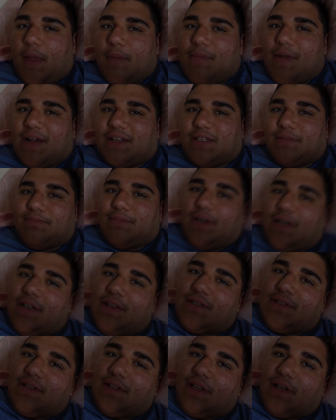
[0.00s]
Max and Buddy
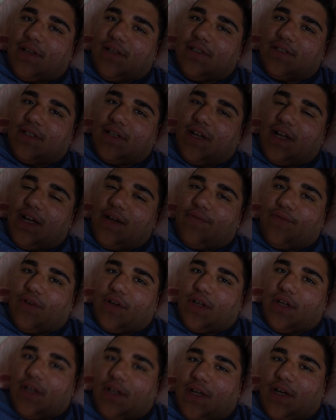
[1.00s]
is like, he's an
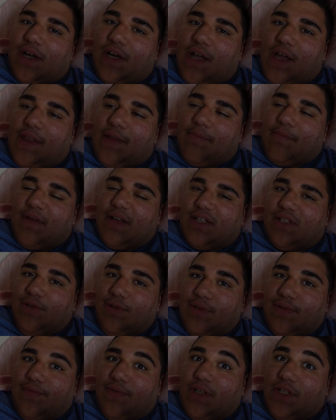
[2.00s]
African guy that makes
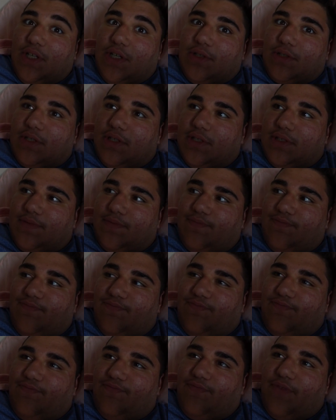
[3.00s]
YouTube videos, and he's
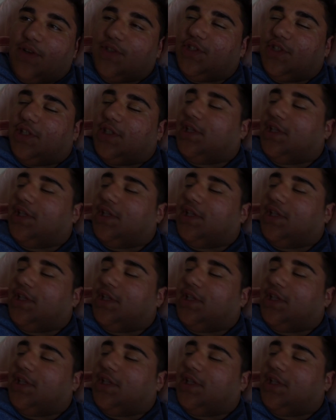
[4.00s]
fudging